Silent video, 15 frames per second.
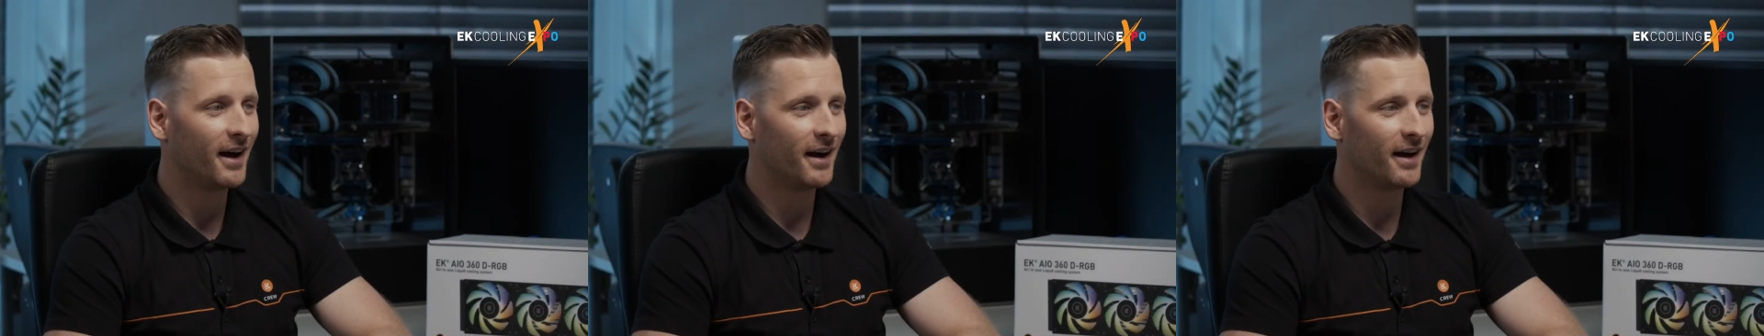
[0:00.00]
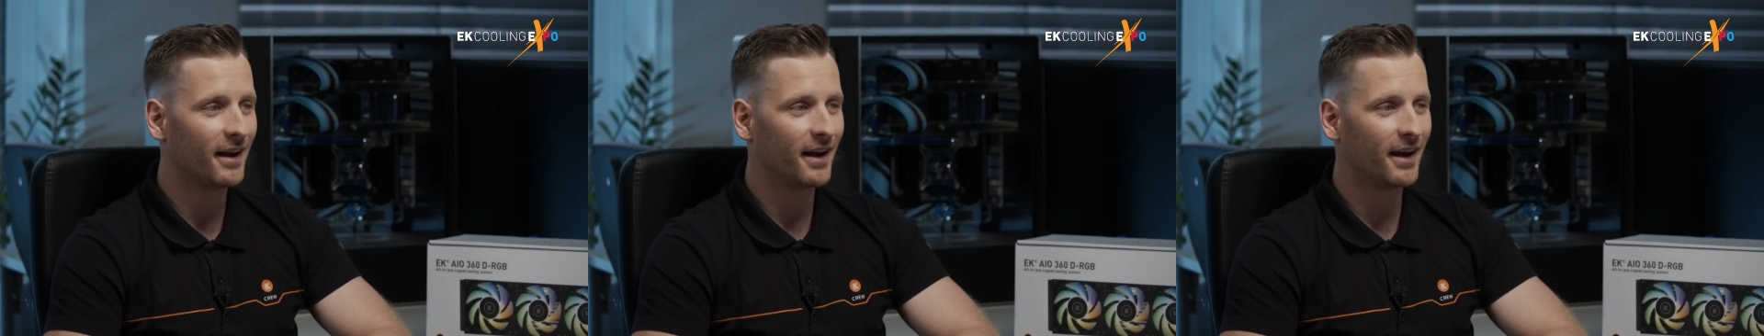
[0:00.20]

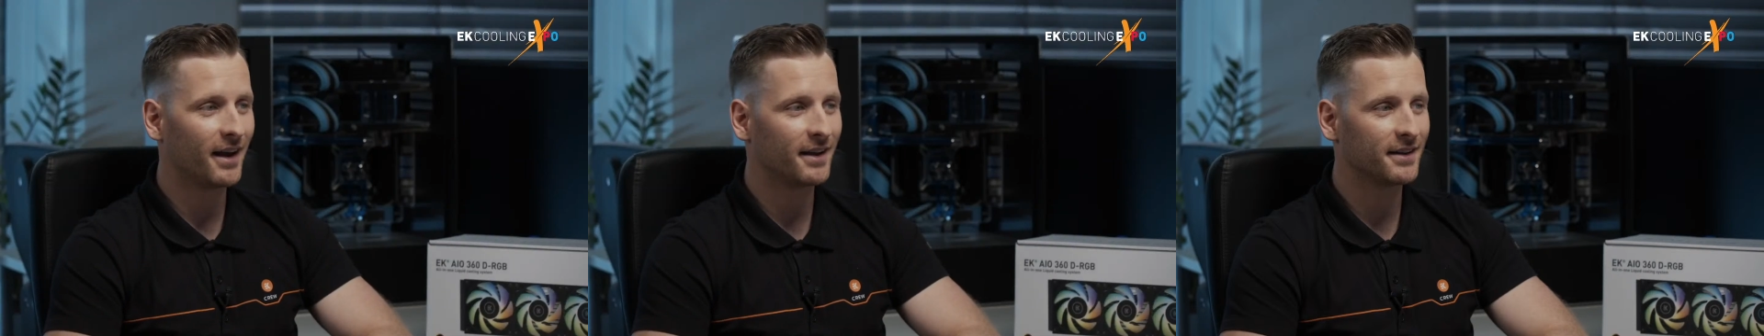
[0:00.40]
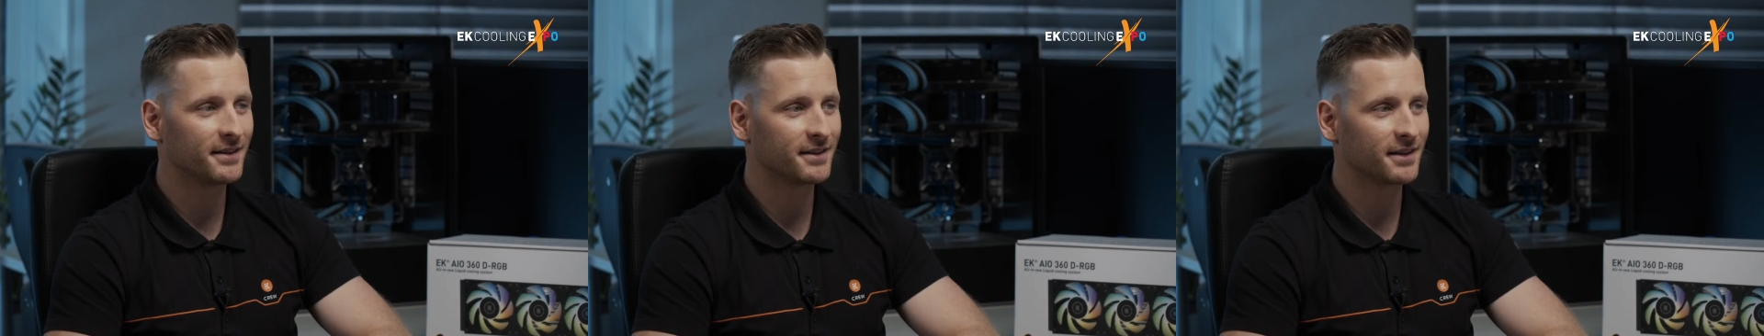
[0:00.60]

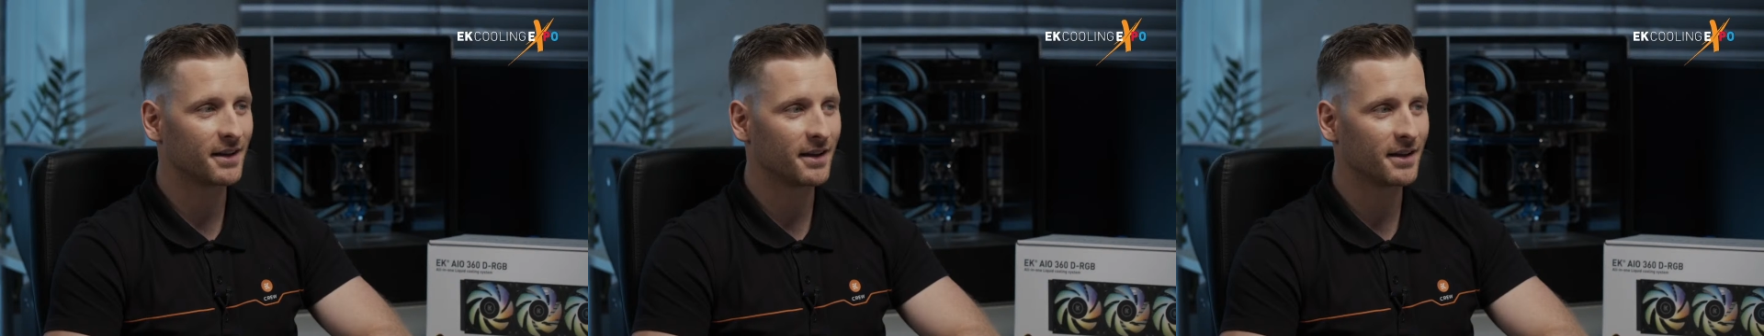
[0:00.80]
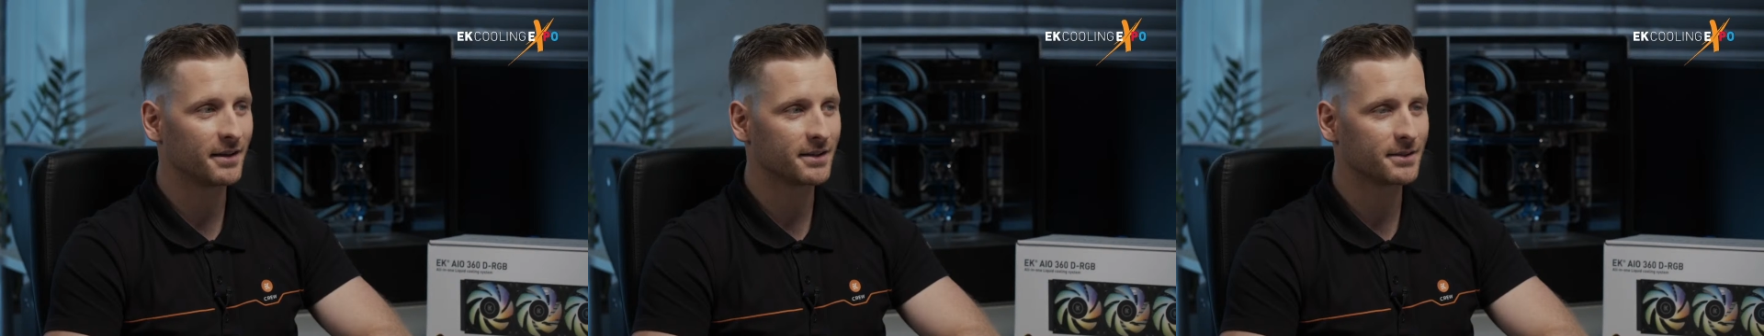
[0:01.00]
And
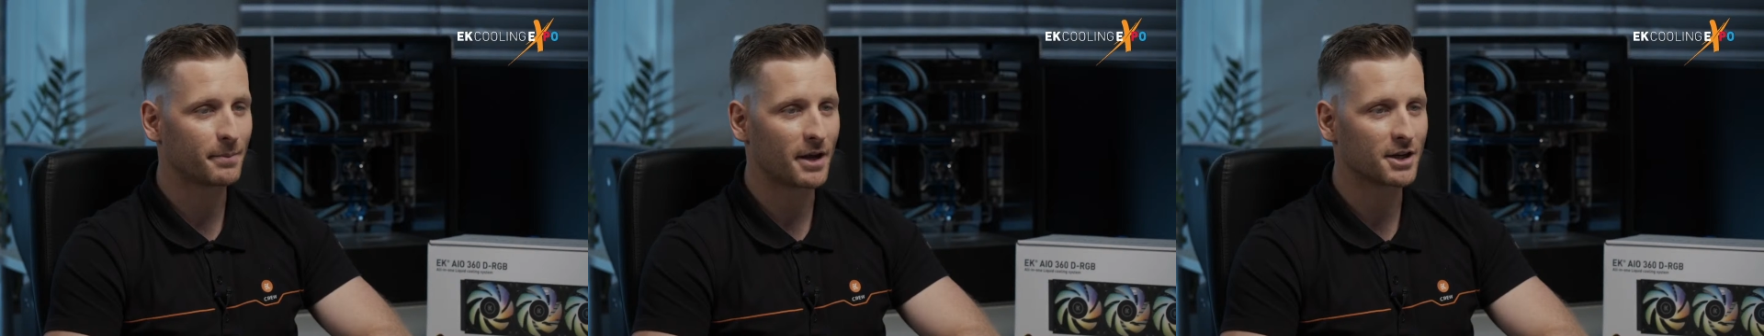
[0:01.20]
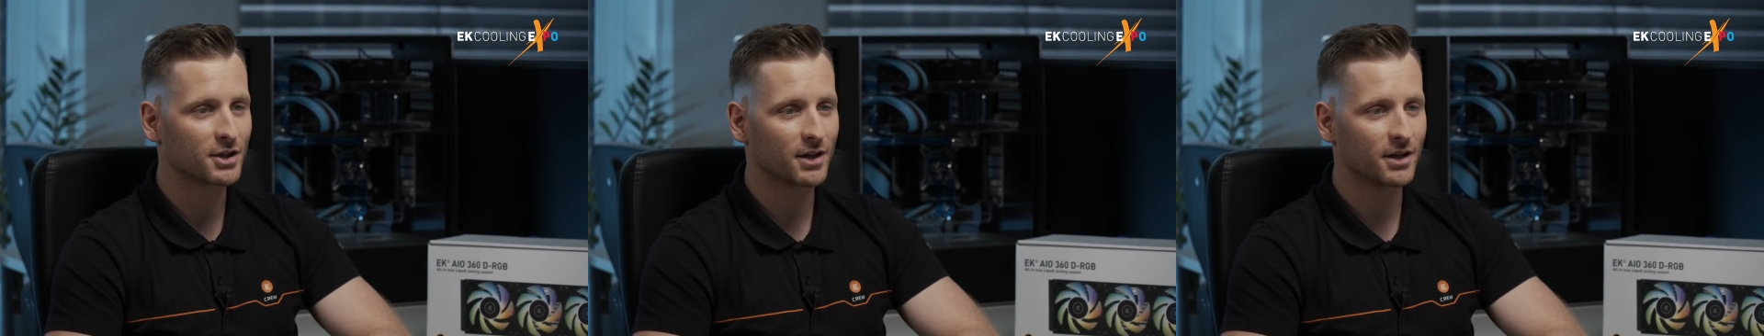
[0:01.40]

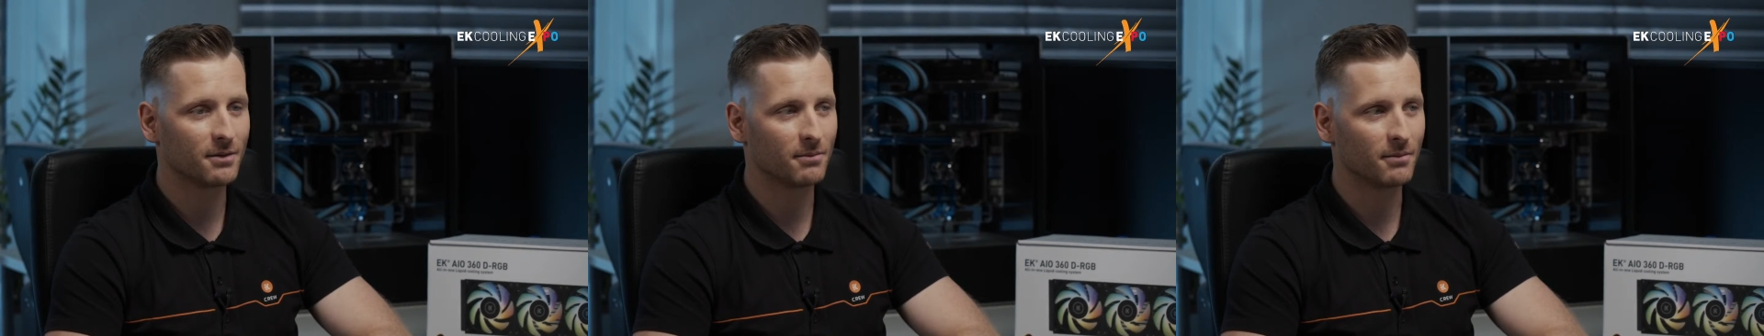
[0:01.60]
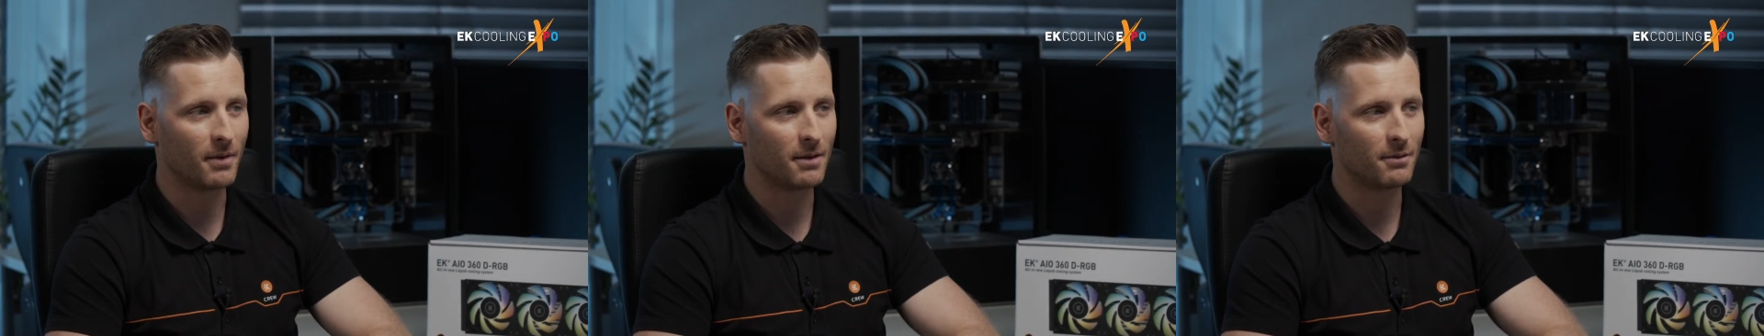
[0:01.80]
especially
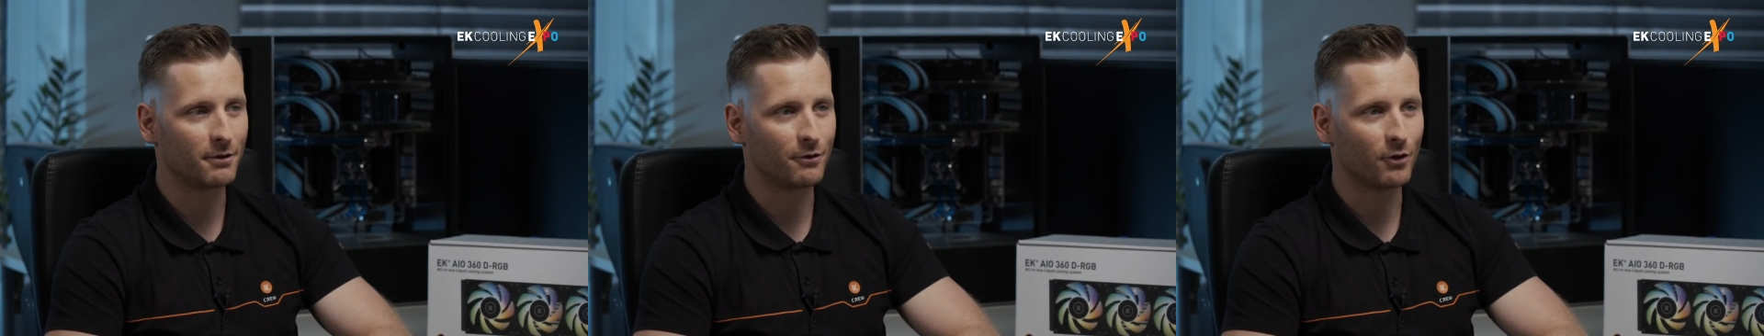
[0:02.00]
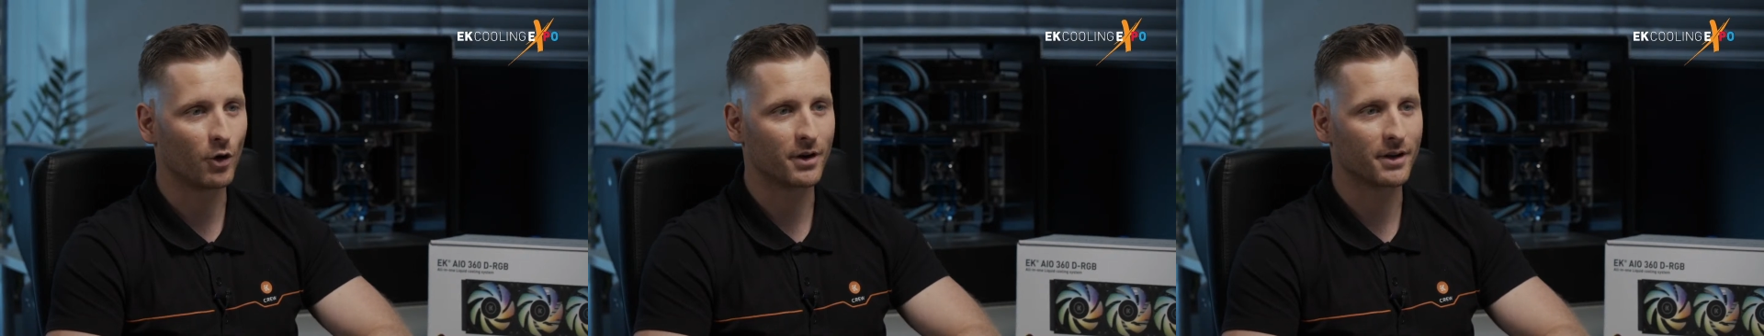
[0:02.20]
maybe for